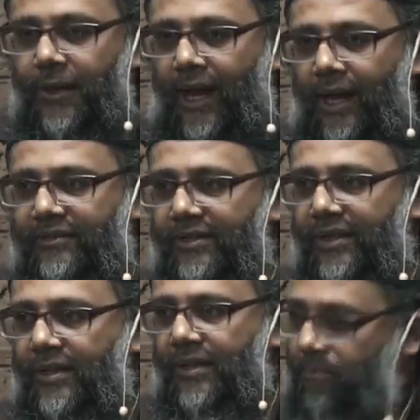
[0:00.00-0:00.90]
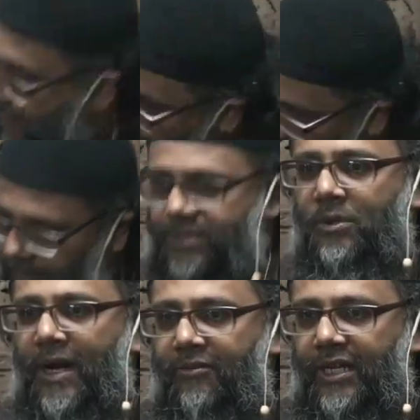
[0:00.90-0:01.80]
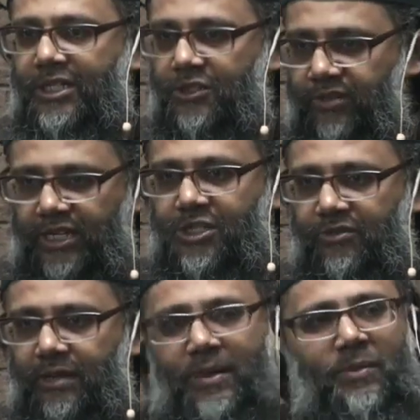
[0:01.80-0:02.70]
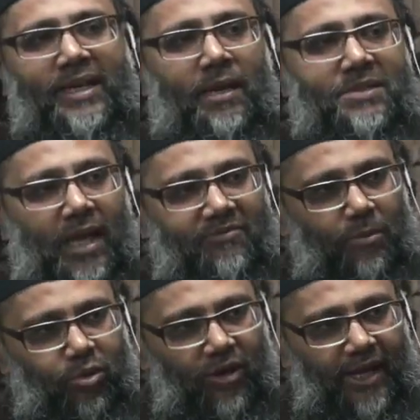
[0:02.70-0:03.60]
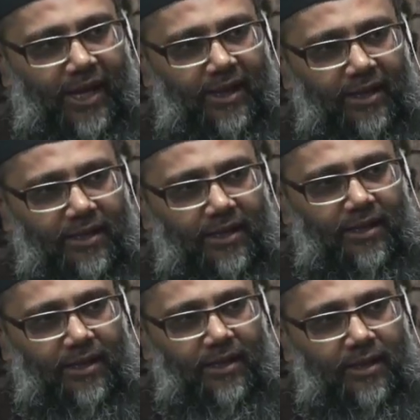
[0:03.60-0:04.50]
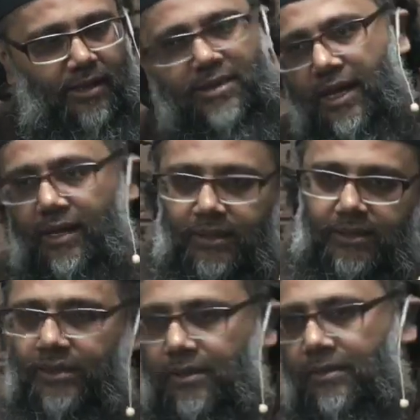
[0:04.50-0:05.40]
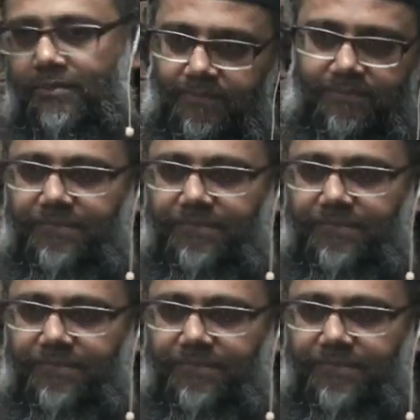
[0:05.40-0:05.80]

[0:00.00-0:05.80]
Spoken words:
you have, people are always talking about religion, but when it comes time for prayer, it's like, oh,